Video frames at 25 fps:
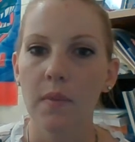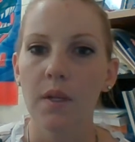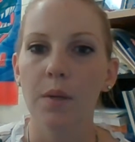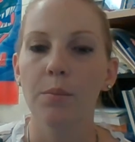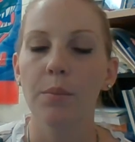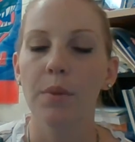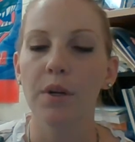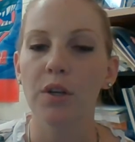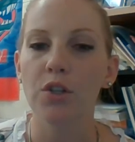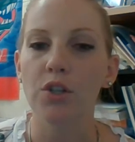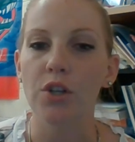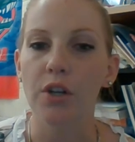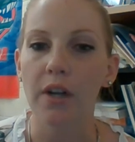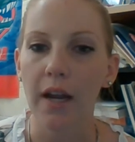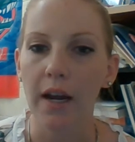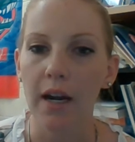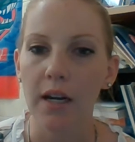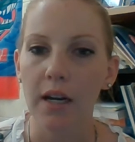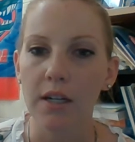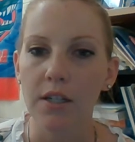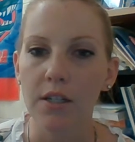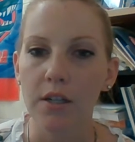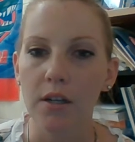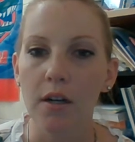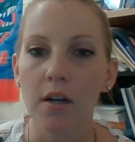build your
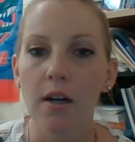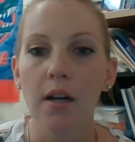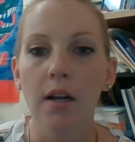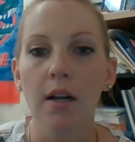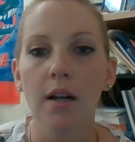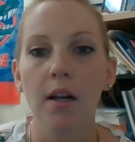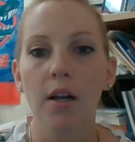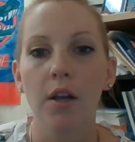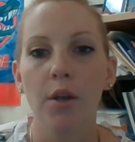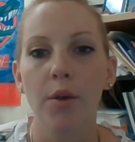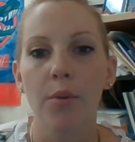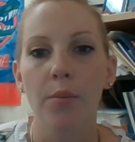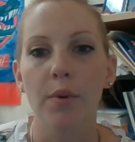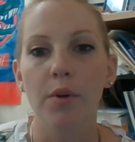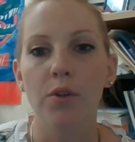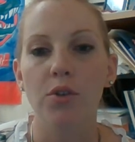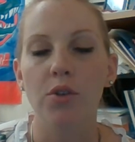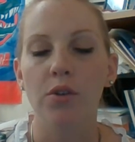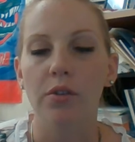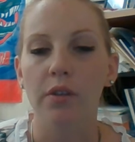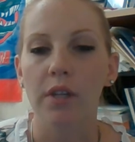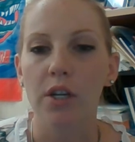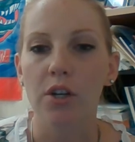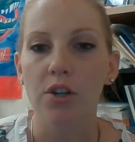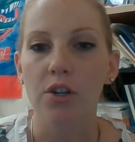character, build
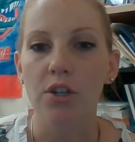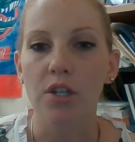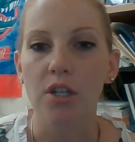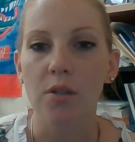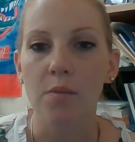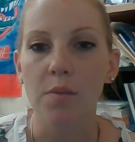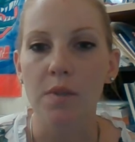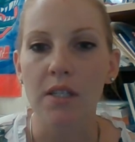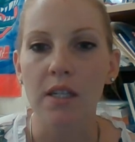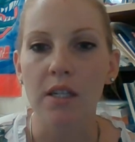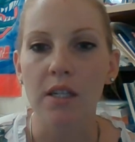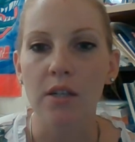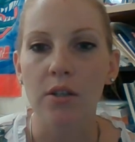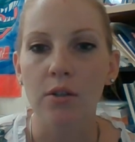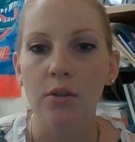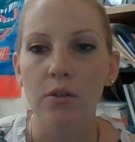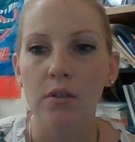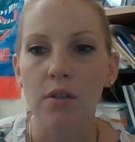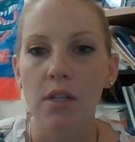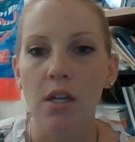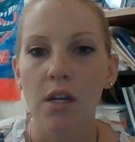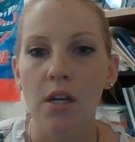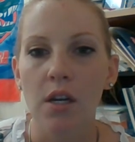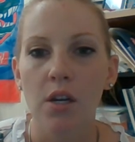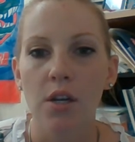your leadership
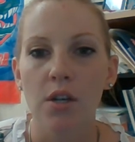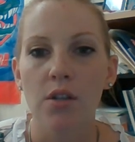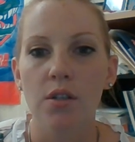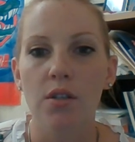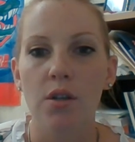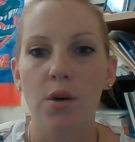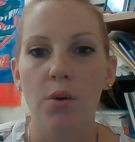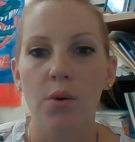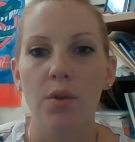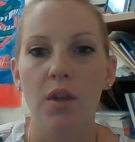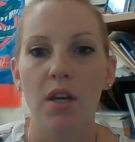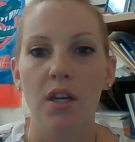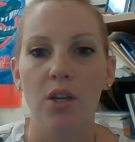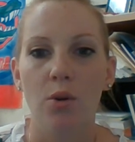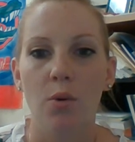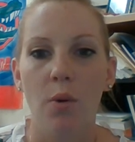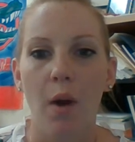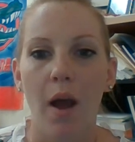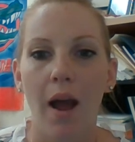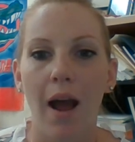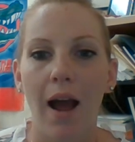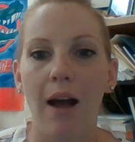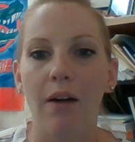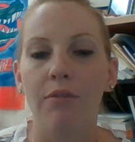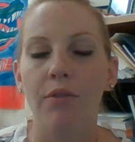skills so that you
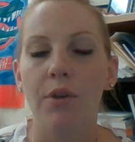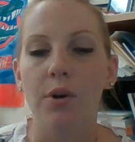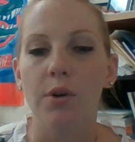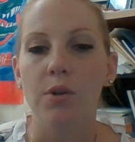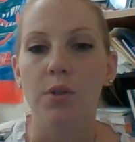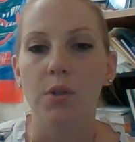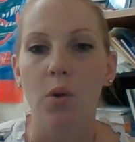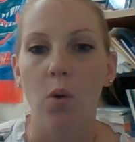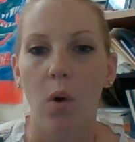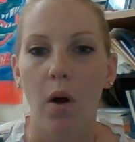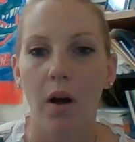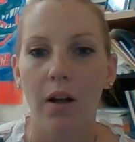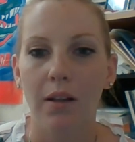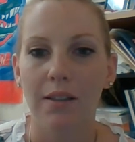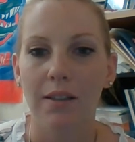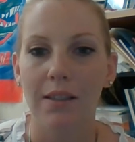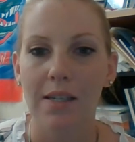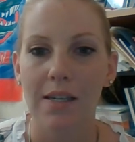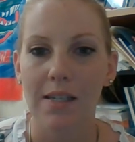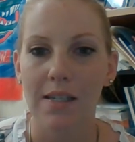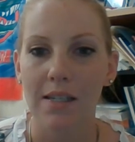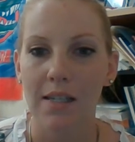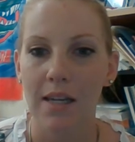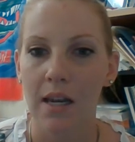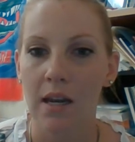have those
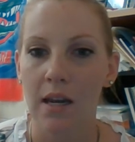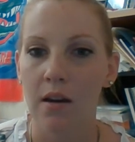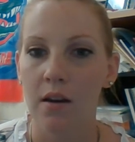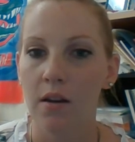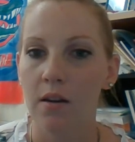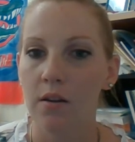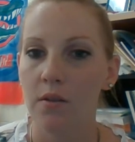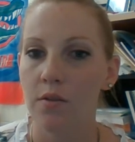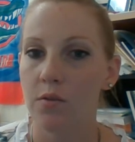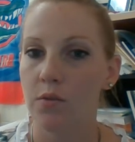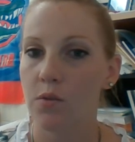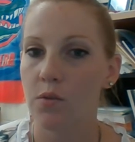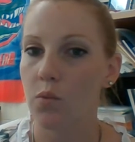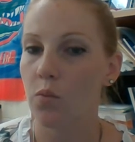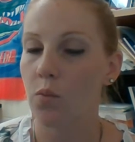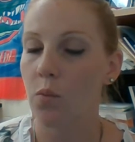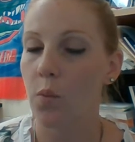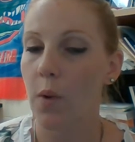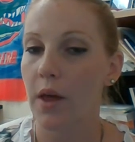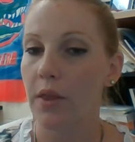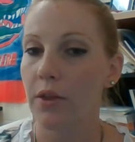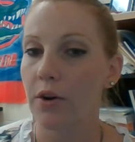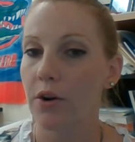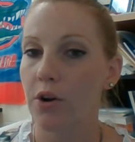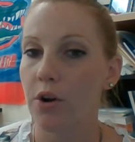qualities needed,
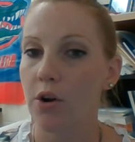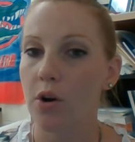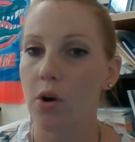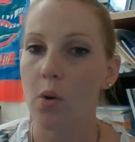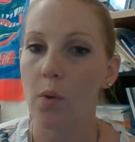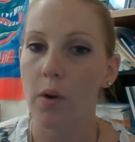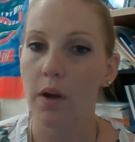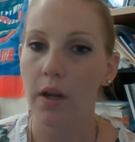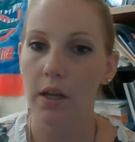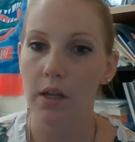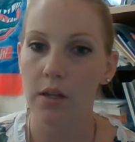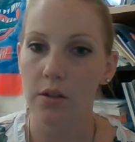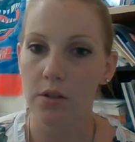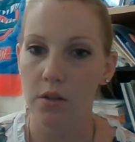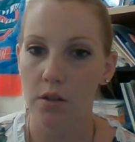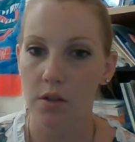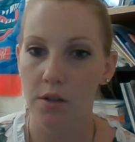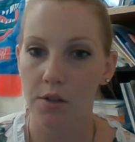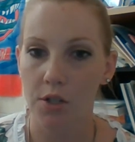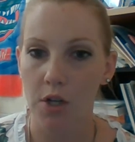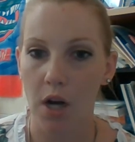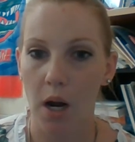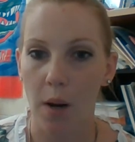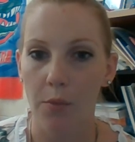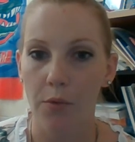whether you're going into the
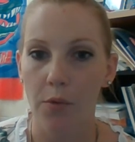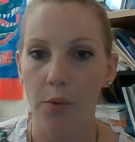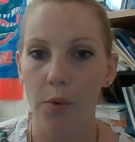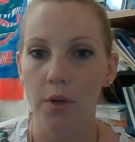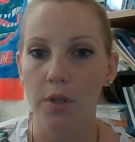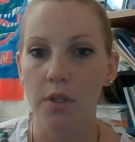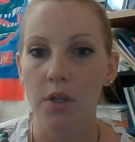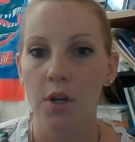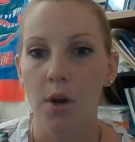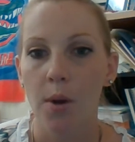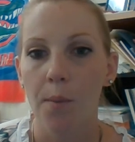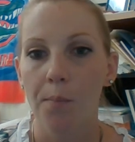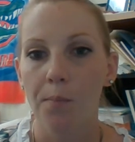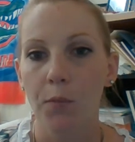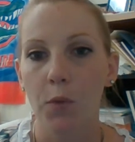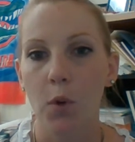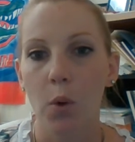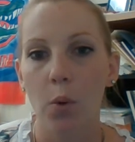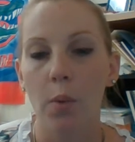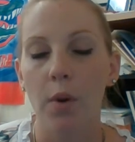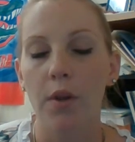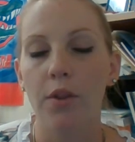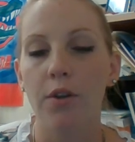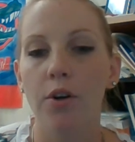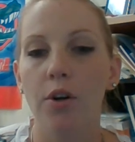job force or
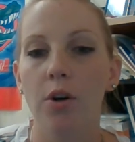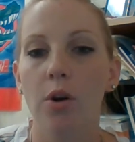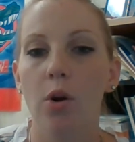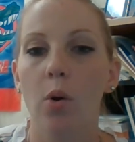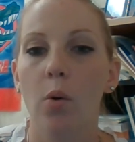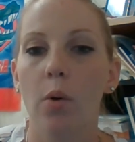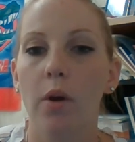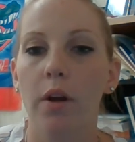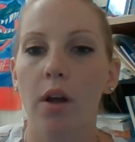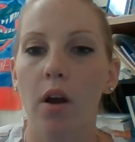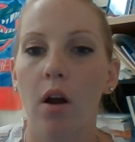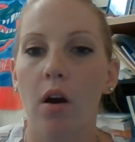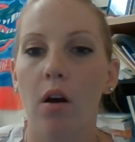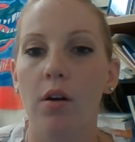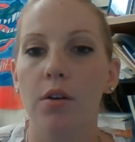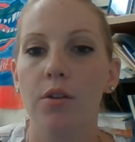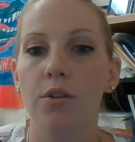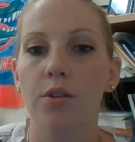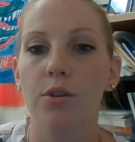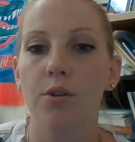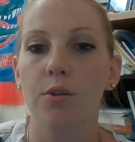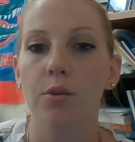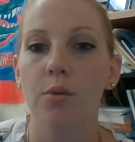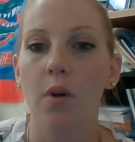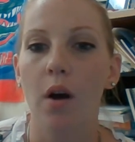whether you're going on
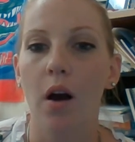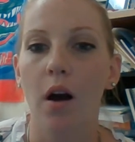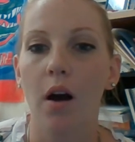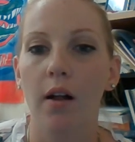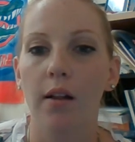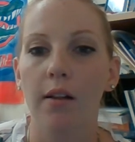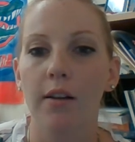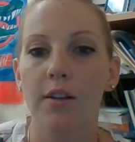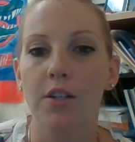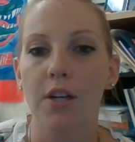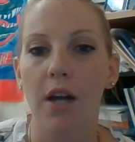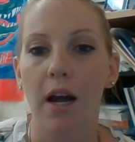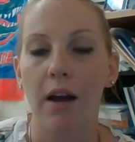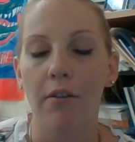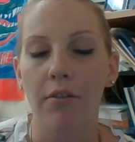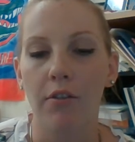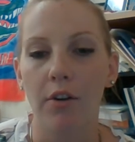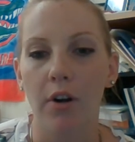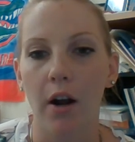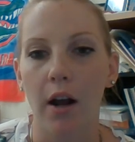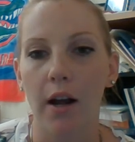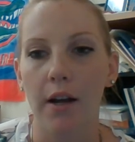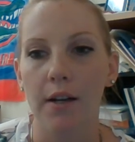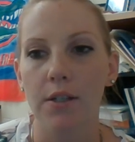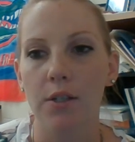to college after
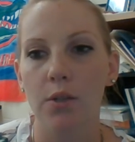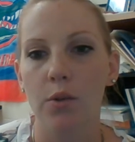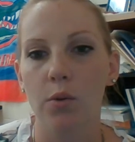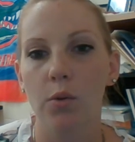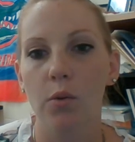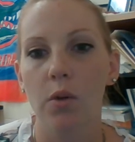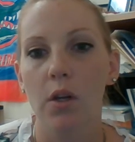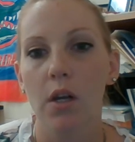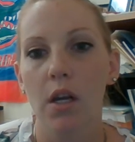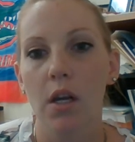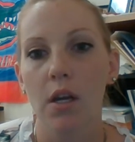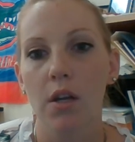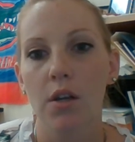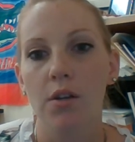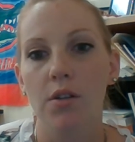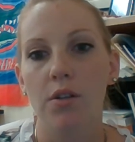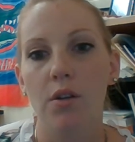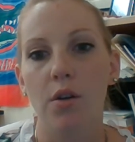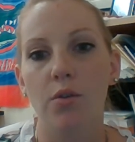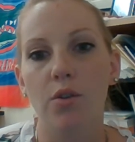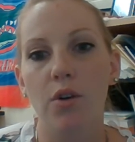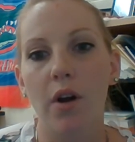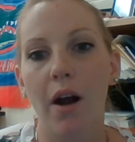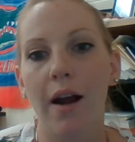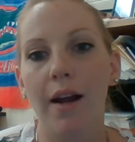high school.
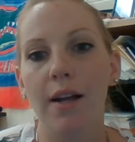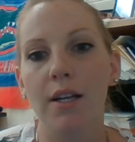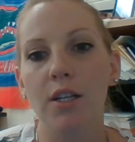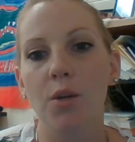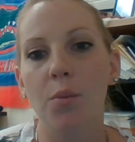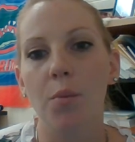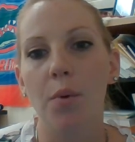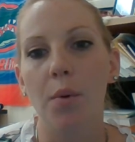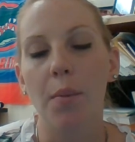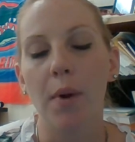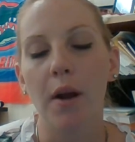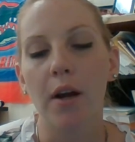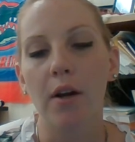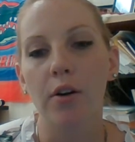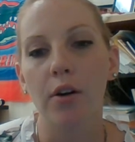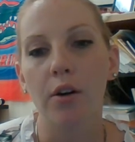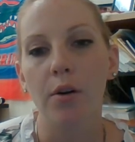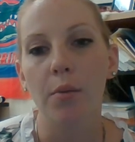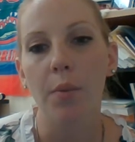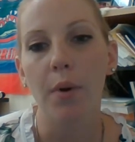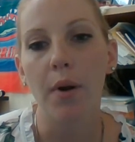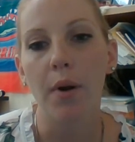So trying to prepare